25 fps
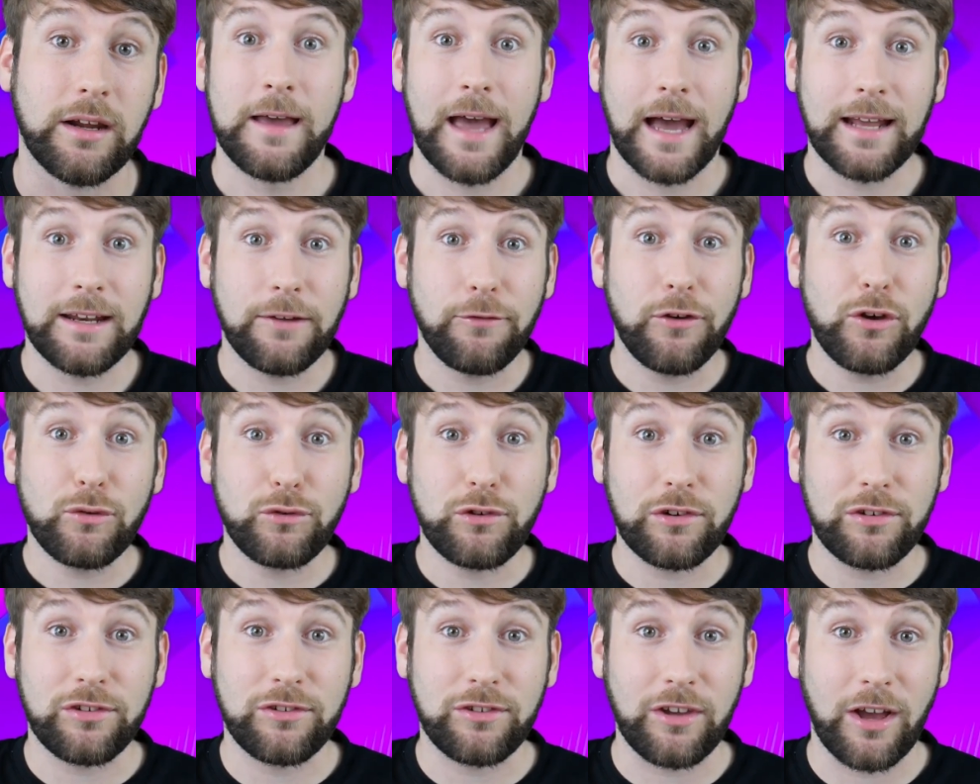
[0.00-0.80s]
And if you're
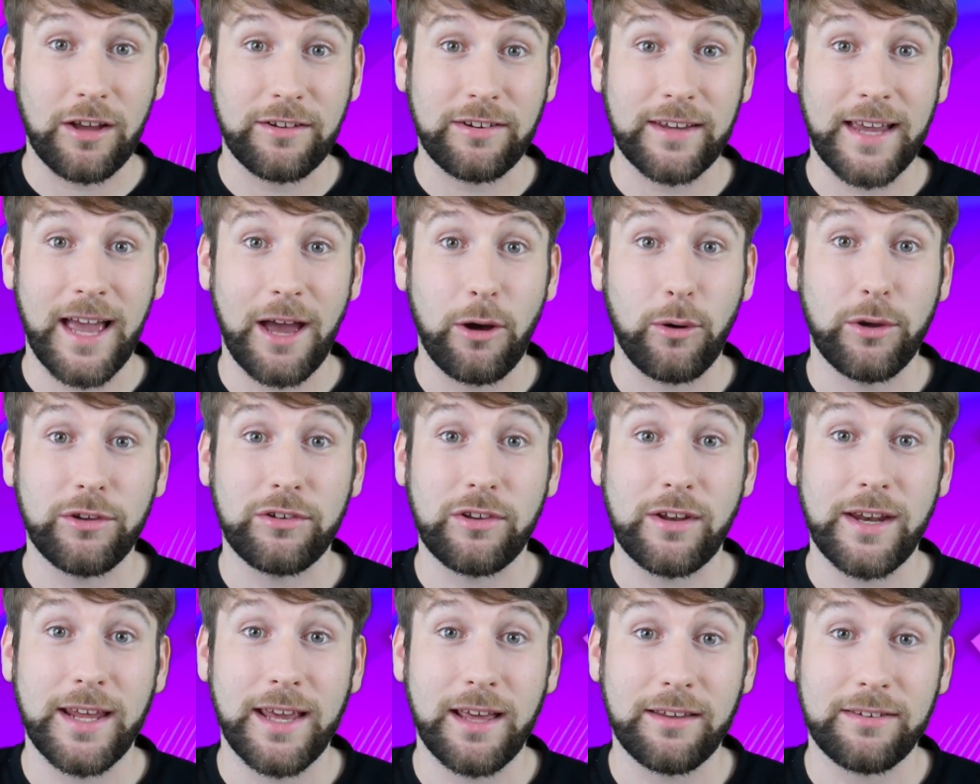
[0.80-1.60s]
just starting out
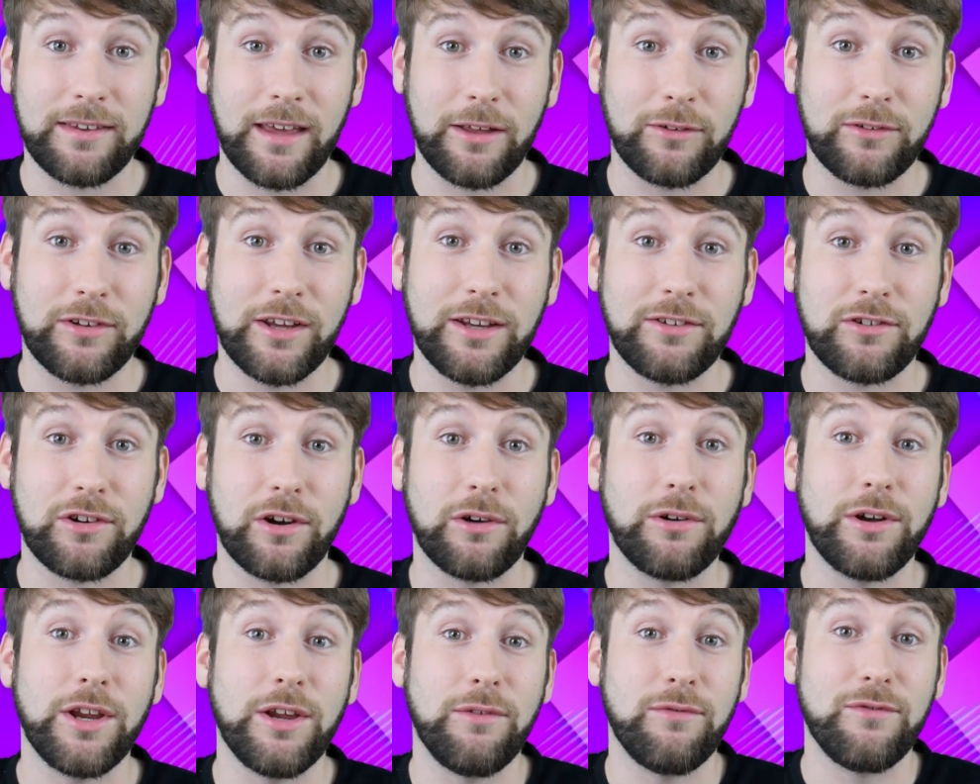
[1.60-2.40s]
as an ESL
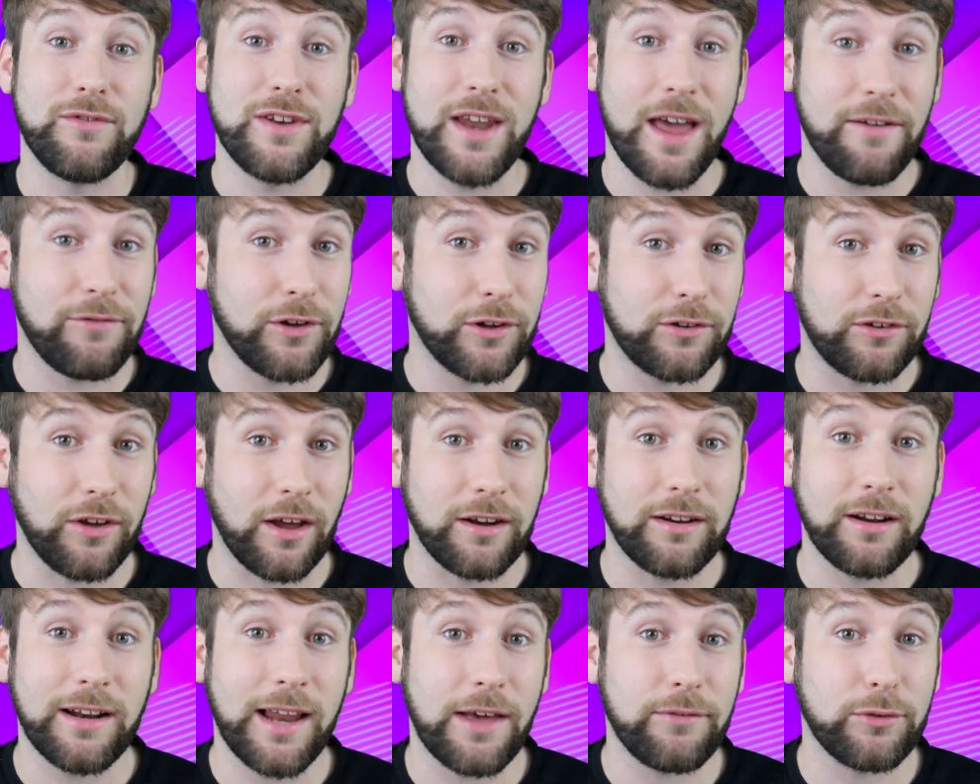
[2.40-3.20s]
teacher and you've never
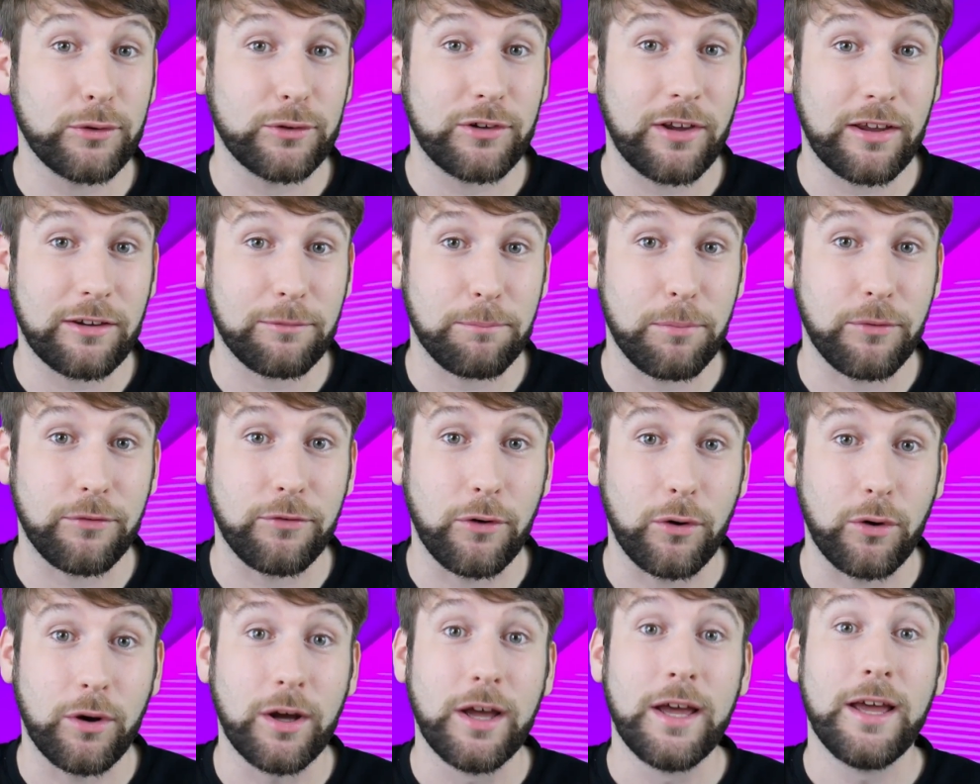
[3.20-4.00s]
done a level test
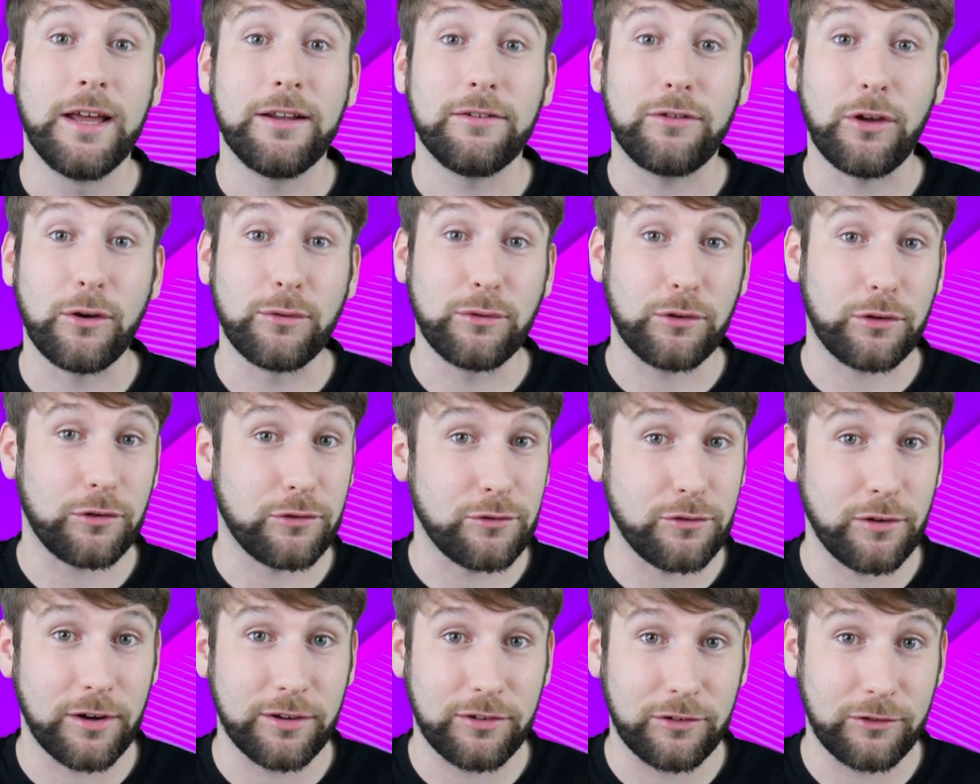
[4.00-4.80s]
before, don't
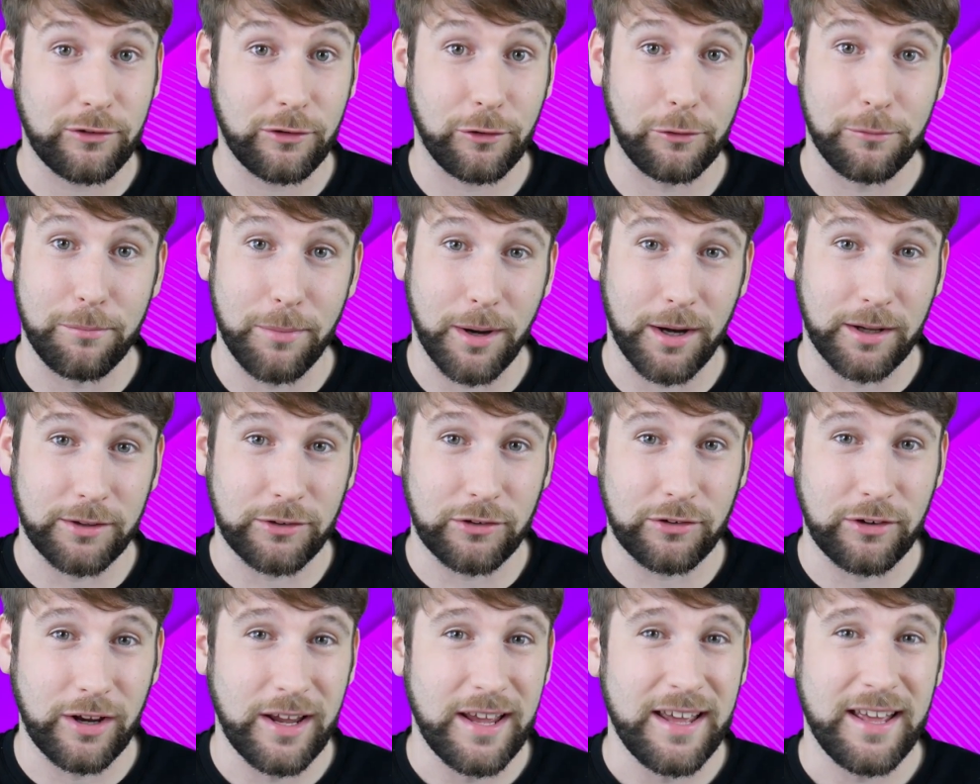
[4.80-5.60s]
stress too
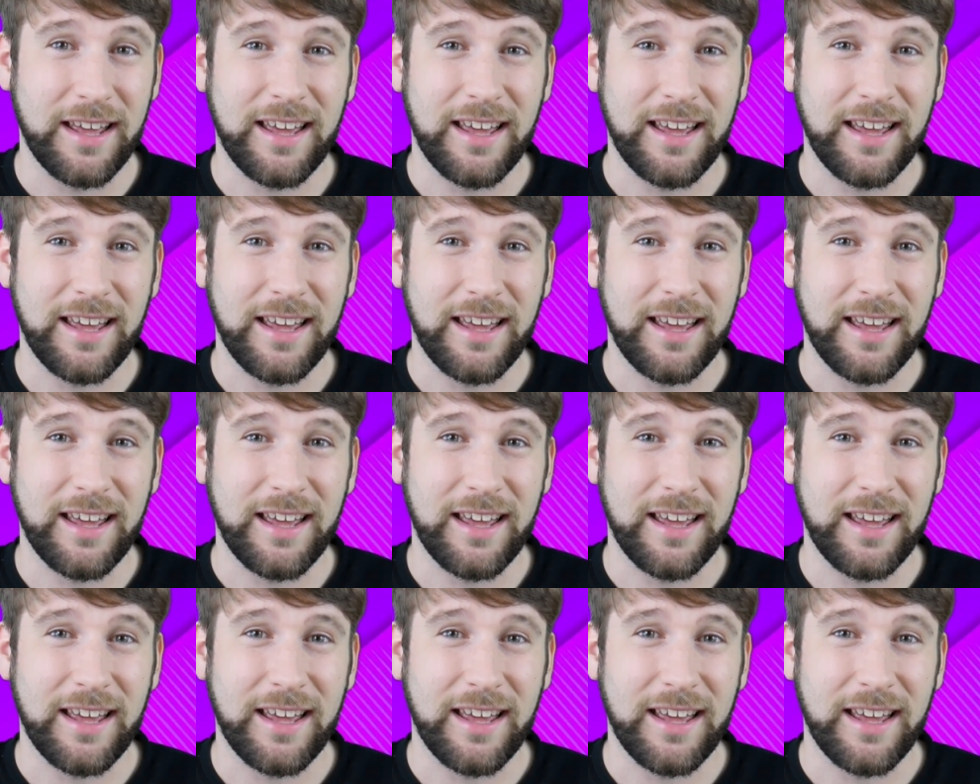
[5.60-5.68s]
much.